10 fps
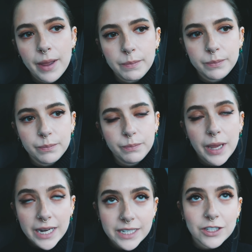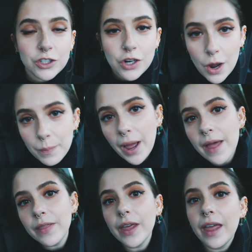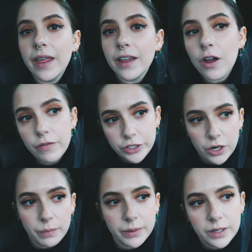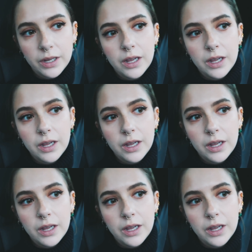pit pit stop at the coffee shop.